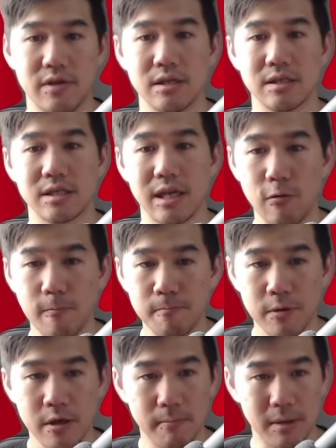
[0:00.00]
cell,
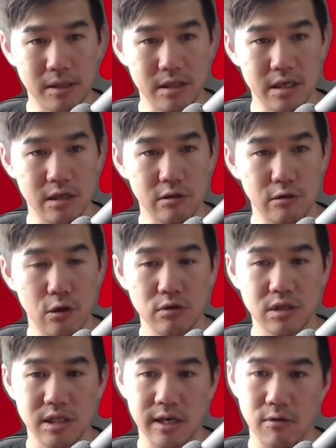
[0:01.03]
but the low
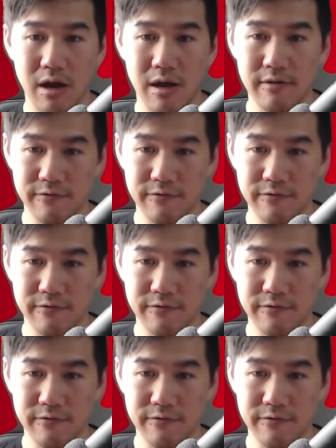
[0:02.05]
CRI